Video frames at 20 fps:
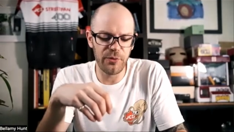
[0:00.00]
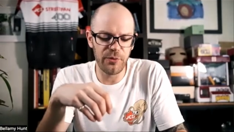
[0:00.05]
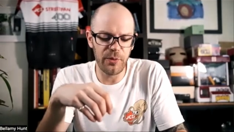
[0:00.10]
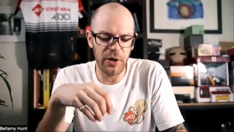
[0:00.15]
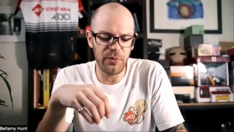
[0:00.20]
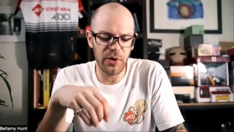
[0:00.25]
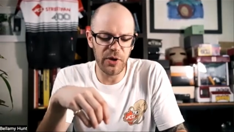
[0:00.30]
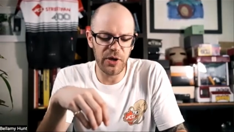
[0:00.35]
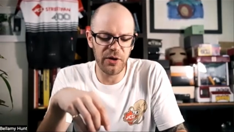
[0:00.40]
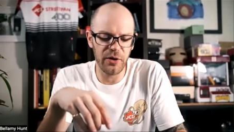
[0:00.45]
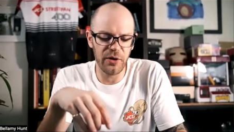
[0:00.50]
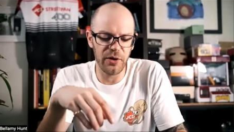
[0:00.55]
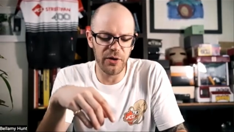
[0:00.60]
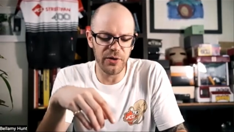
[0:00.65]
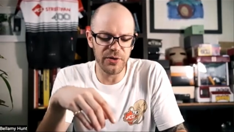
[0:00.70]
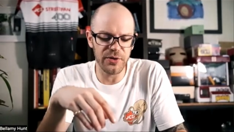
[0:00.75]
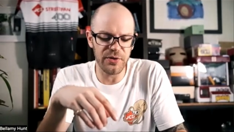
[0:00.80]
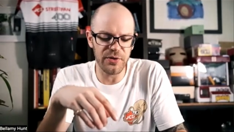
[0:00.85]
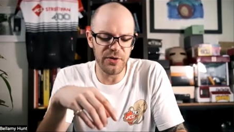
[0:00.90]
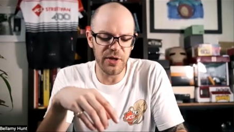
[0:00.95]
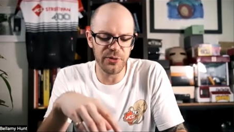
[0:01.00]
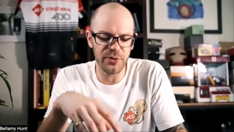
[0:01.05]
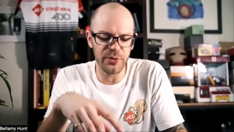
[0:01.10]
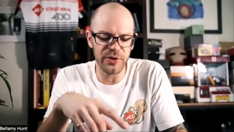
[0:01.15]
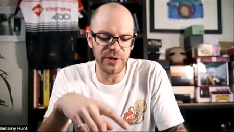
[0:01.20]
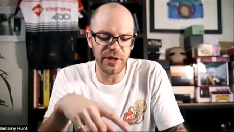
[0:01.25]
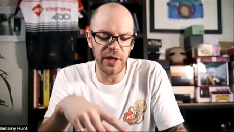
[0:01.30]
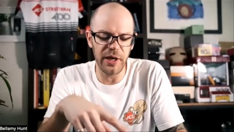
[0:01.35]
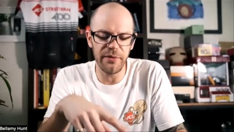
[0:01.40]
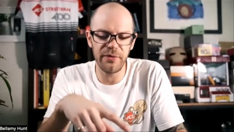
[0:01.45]
me because this
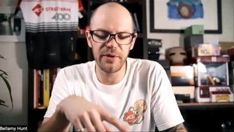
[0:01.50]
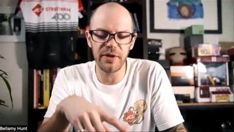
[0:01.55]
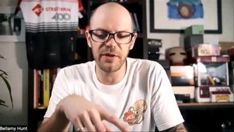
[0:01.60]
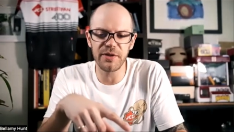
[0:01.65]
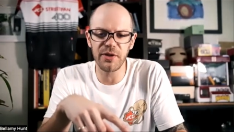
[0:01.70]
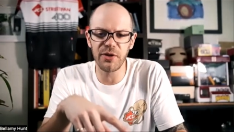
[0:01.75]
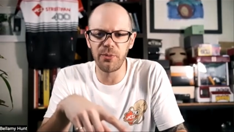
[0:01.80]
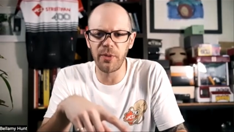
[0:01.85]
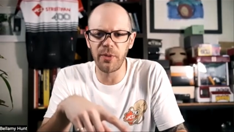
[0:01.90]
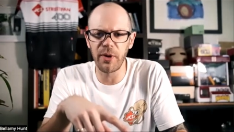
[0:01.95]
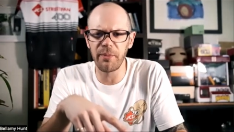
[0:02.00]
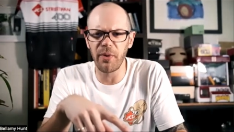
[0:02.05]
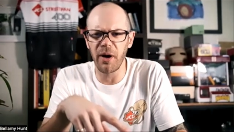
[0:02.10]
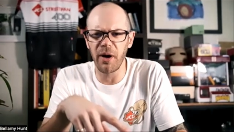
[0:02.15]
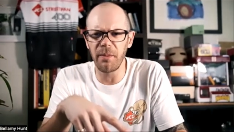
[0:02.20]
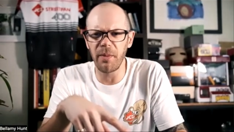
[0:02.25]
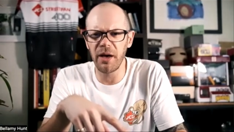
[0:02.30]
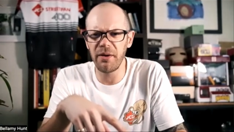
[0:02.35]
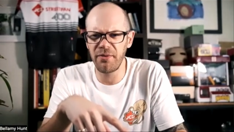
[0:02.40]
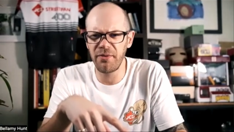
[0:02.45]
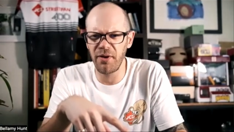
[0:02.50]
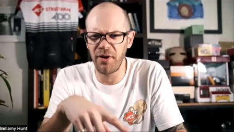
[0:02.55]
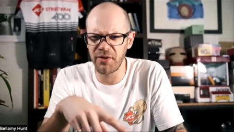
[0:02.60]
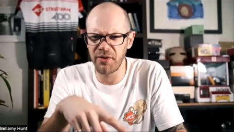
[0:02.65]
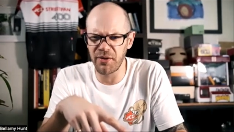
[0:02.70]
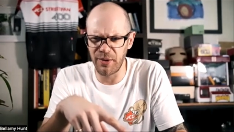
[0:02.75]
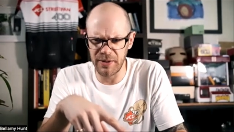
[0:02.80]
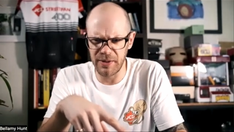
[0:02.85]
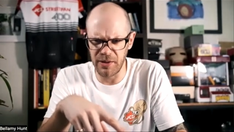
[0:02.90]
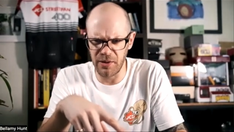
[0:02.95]
was gifted to me by my
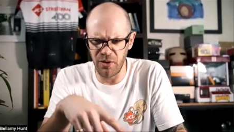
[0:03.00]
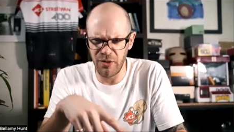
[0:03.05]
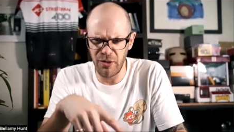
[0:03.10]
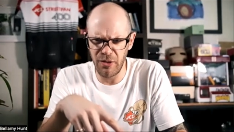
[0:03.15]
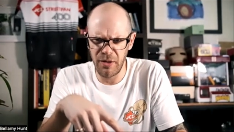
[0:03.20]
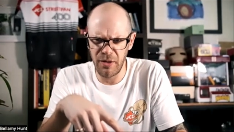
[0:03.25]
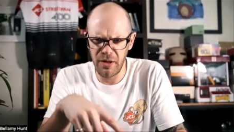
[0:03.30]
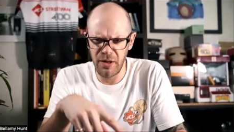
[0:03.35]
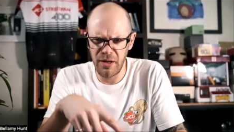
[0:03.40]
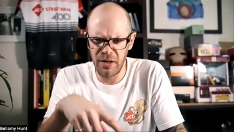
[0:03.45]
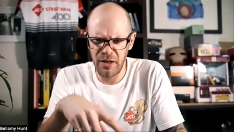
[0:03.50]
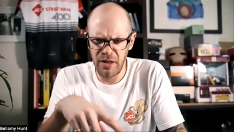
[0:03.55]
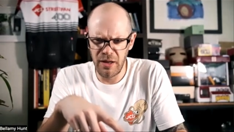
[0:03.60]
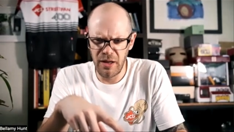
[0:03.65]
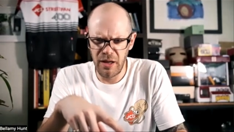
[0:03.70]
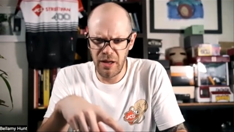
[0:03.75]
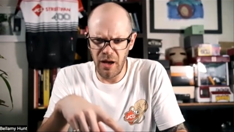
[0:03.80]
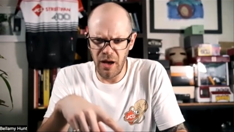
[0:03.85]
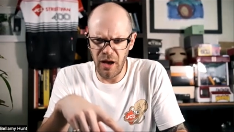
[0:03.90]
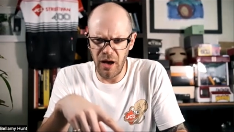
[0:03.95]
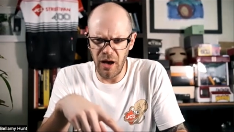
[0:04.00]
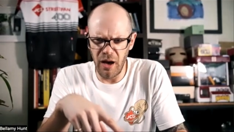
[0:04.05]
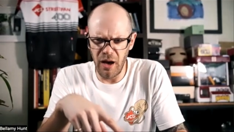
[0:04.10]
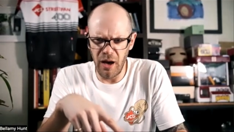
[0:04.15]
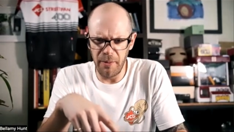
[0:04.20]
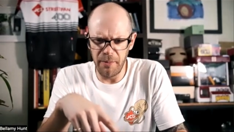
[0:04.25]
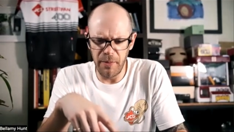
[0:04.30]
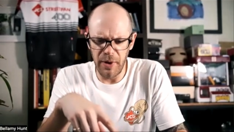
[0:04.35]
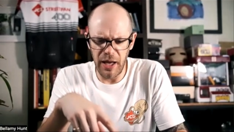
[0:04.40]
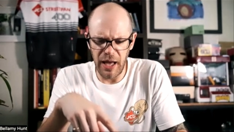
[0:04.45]
father-in-law.
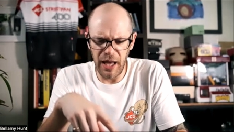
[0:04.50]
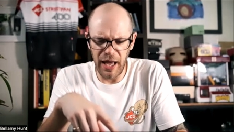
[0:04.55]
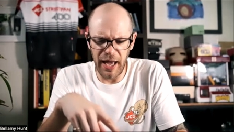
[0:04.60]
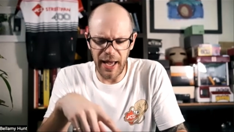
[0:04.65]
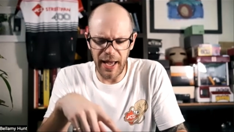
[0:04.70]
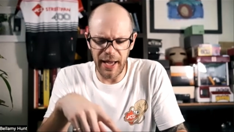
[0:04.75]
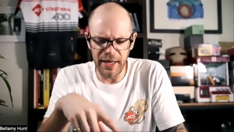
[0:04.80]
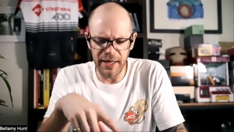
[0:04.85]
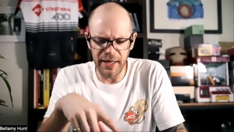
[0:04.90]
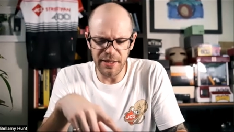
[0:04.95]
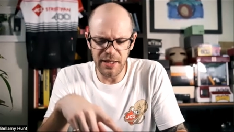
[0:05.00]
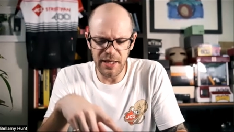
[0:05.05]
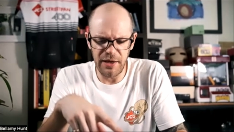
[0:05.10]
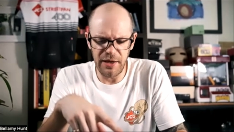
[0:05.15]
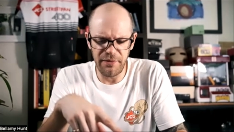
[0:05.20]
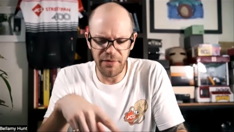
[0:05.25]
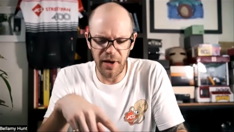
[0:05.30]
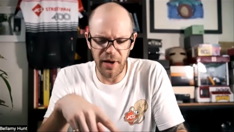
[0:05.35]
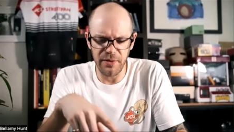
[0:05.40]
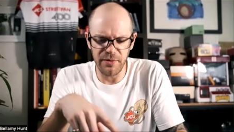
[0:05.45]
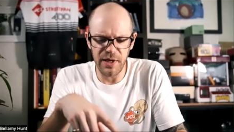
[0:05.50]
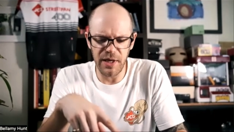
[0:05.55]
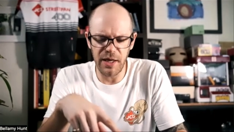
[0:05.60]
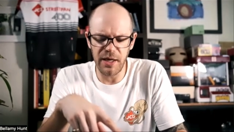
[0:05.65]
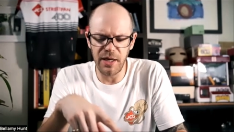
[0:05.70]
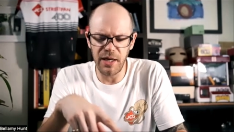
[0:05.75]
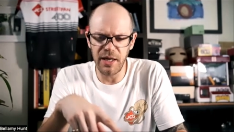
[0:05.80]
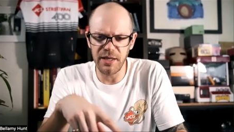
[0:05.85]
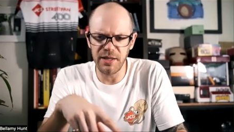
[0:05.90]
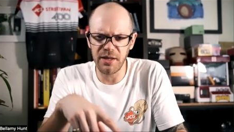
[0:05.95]
Um, and he found it
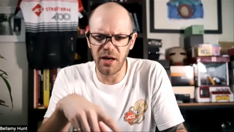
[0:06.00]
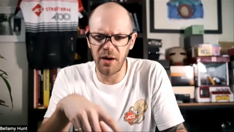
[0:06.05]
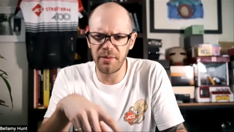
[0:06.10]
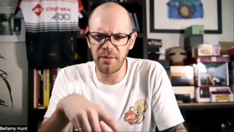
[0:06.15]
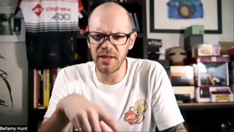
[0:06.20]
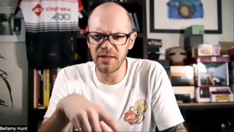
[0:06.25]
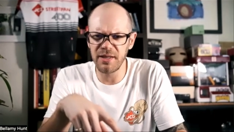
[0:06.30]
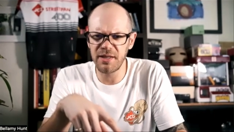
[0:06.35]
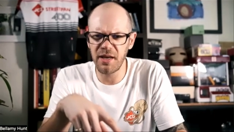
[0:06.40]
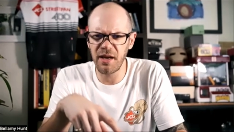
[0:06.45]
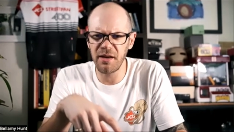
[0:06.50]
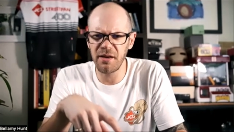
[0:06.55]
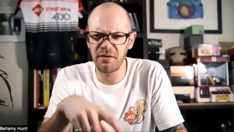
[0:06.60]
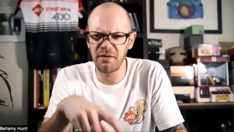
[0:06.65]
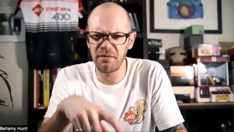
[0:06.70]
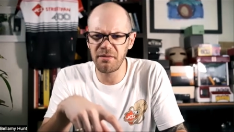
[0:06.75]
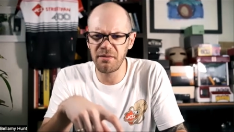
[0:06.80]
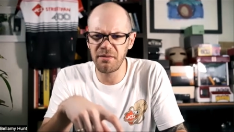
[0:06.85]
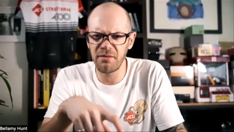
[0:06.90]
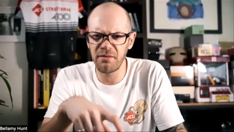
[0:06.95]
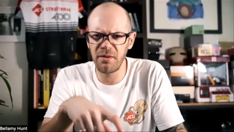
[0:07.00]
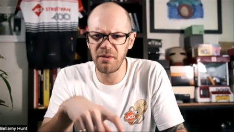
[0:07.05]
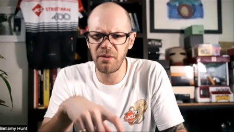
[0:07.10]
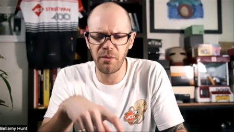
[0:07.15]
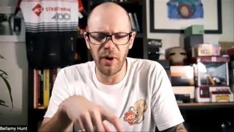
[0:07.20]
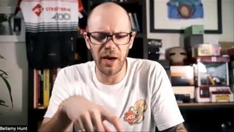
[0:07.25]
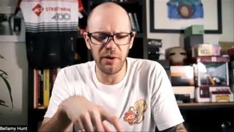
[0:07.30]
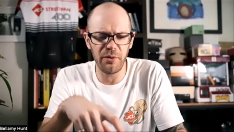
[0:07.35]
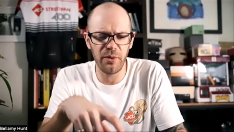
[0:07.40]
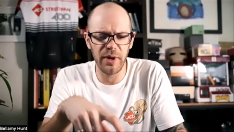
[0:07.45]
in his cupboard and said,
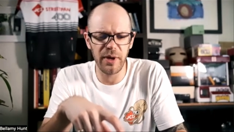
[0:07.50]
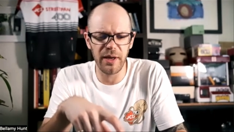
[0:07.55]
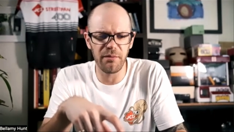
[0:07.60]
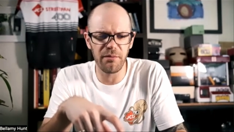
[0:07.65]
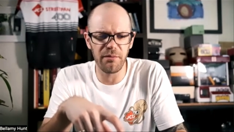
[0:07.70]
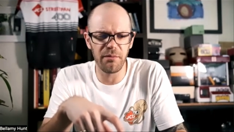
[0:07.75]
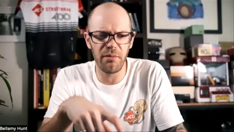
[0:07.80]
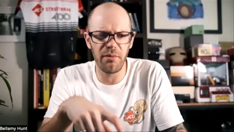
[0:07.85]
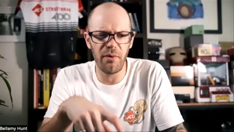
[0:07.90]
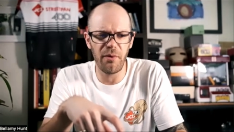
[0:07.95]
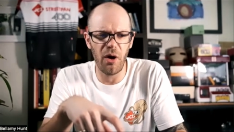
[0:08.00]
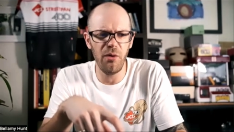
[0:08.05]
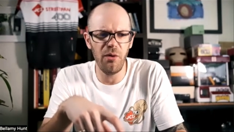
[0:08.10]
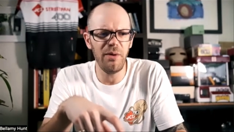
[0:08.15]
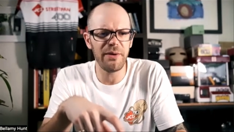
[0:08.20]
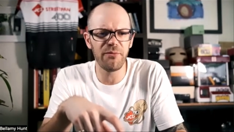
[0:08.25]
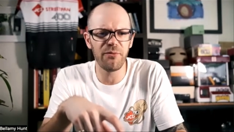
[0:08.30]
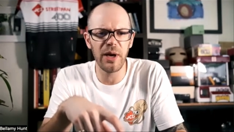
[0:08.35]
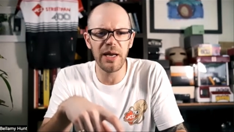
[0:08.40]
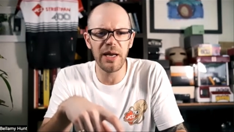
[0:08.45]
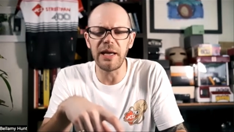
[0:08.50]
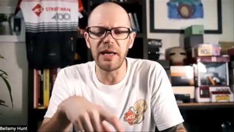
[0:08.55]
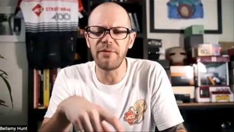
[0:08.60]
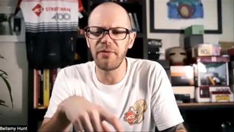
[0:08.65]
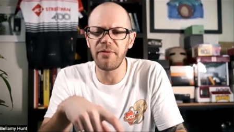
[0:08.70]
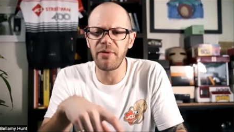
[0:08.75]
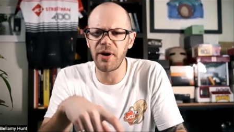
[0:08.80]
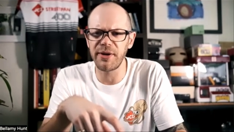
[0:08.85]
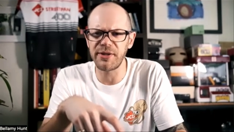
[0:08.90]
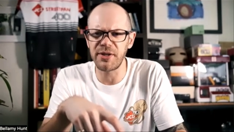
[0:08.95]
when we only really
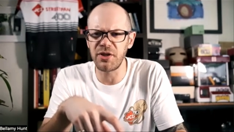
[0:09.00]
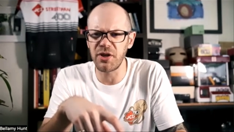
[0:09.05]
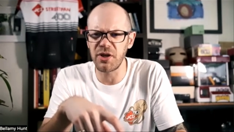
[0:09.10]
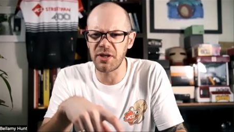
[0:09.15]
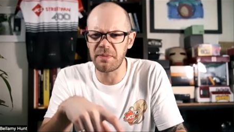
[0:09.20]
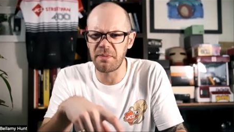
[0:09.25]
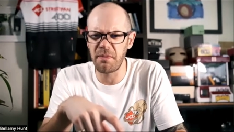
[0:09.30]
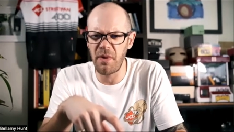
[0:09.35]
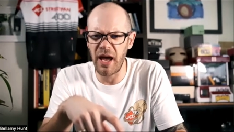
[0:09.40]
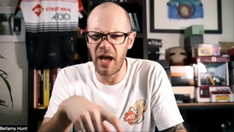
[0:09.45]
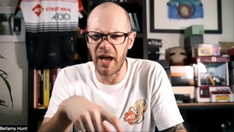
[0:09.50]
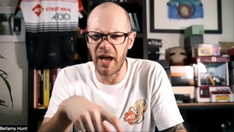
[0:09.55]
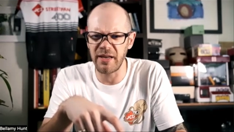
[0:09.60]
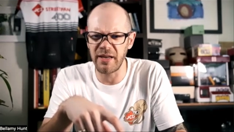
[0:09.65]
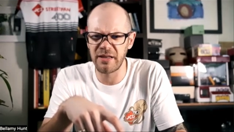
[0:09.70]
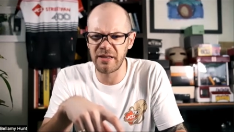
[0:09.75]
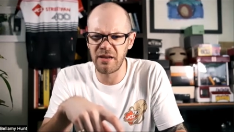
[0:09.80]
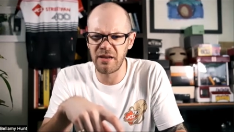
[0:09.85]
first just met,